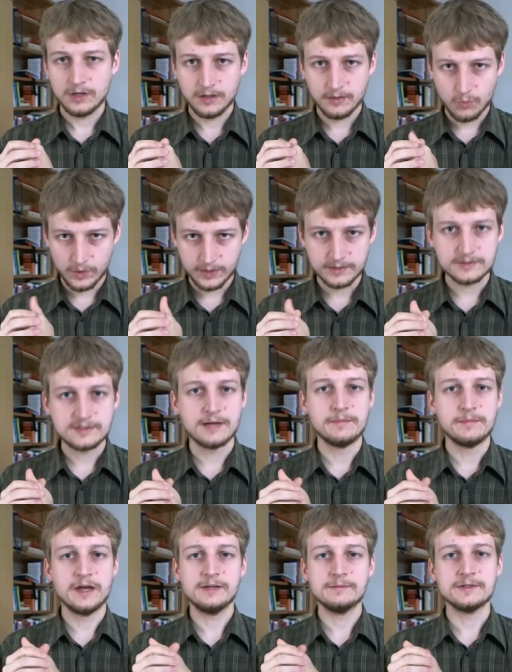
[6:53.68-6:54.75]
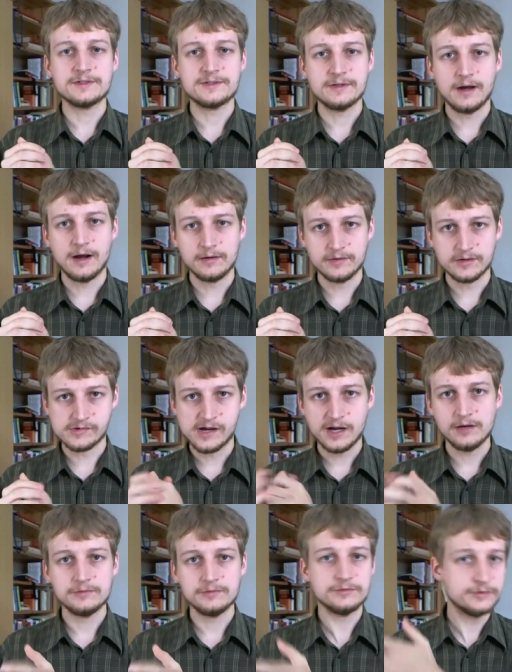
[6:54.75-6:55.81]
when some animals are
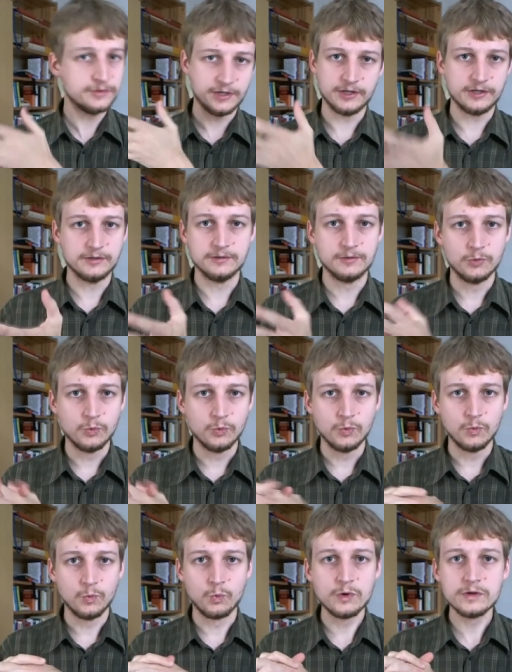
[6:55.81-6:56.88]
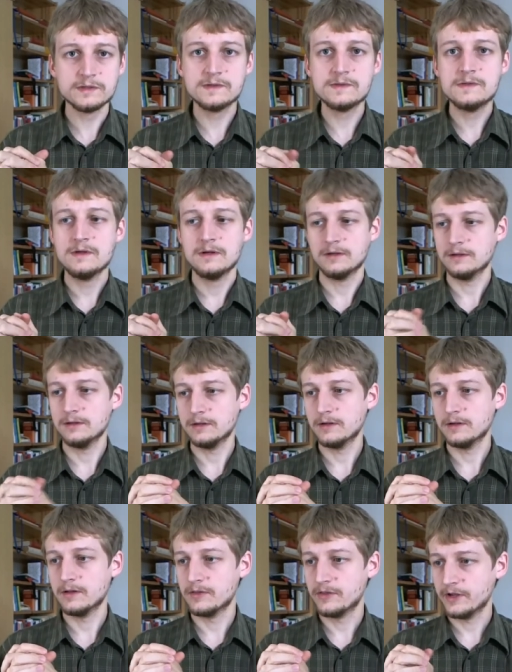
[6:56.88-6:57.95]
around in the woods,
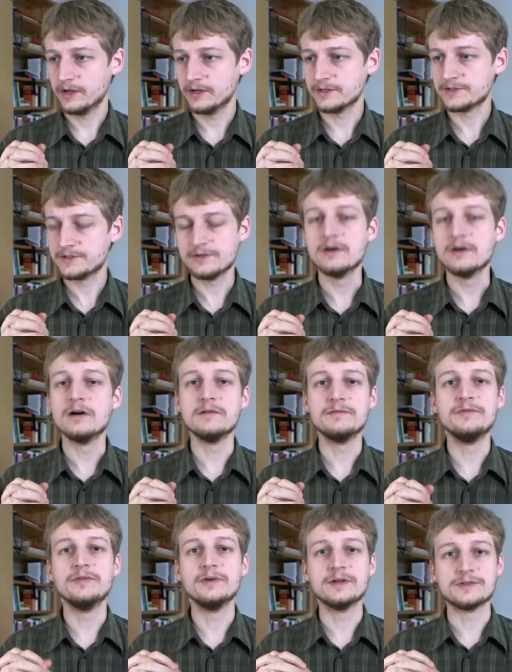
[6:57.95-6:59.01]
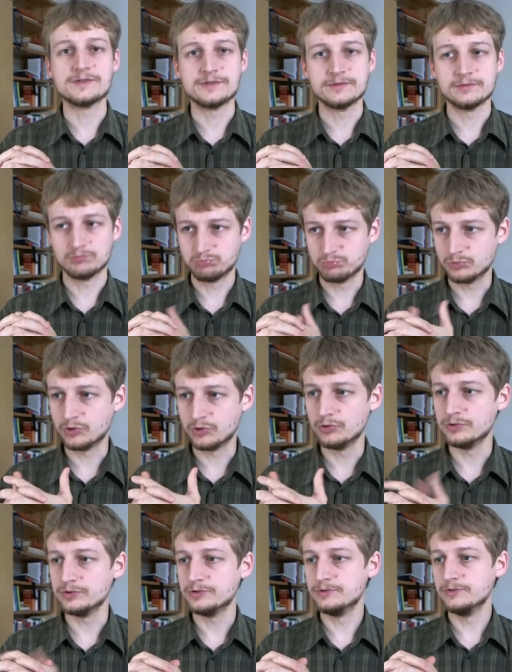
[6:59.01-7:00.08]
they serve as
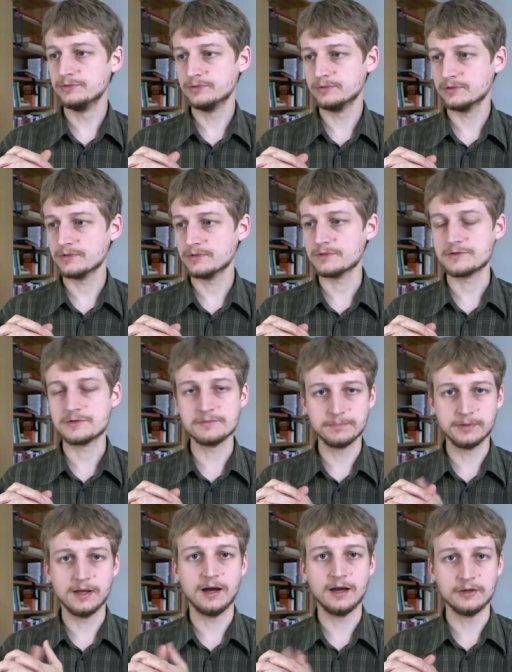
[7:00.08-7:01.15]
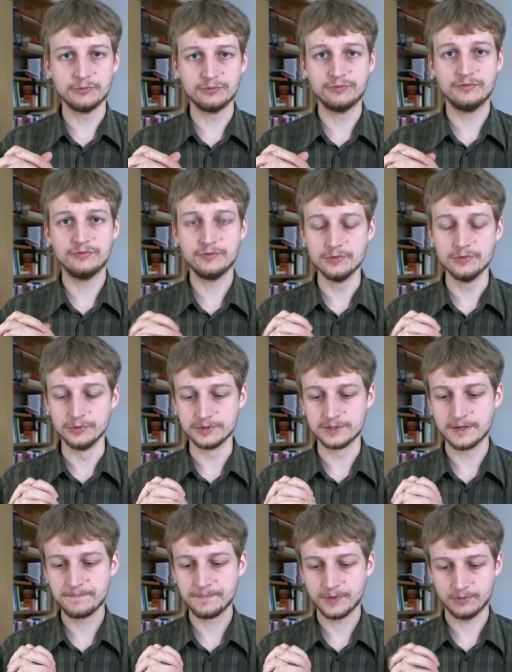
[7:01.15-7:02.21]
good supply of food.
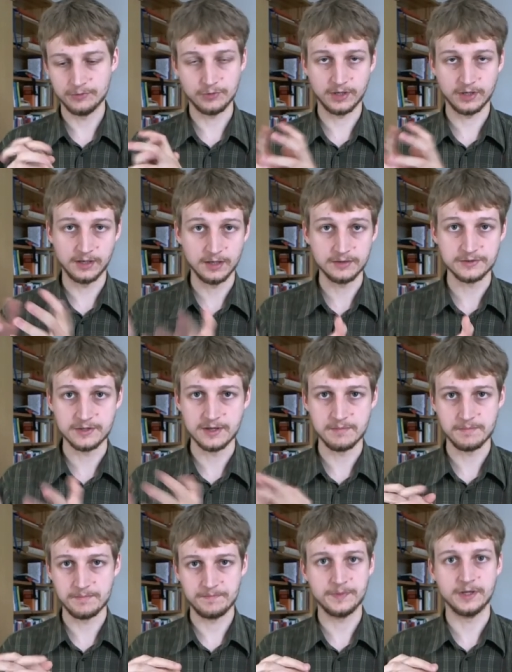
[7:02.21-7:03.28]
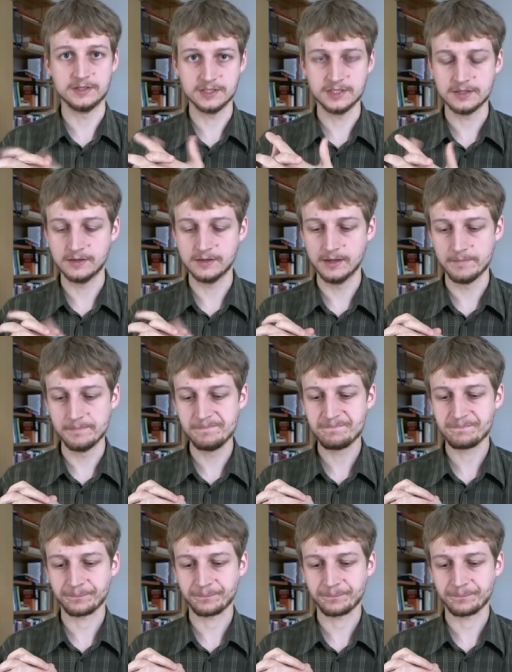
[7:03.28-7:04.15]
You can hunt them and eat them.